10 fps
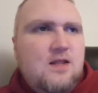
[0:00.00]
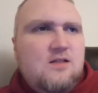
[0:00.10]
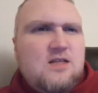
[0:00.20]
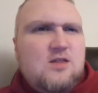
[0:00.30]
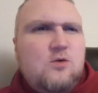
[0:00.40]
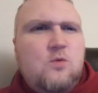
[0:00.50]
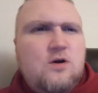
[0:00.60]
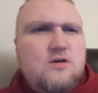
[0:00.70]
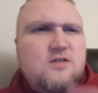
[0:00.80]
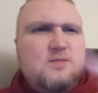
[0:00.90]
Like there
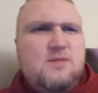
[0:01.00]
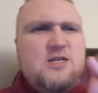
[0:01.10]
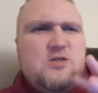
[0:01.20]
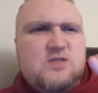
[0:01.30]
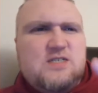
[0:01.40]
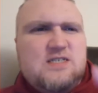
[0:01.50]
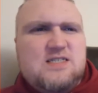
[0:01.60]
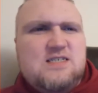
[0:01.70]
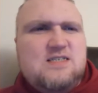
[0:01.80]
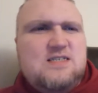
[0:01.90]
were some interesting
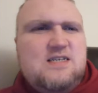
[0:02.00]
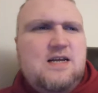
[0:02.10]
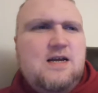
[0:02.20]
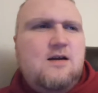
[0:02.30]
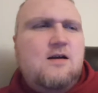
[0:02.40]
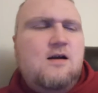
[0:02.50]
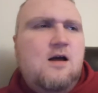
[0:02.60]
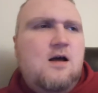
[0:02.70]
things in here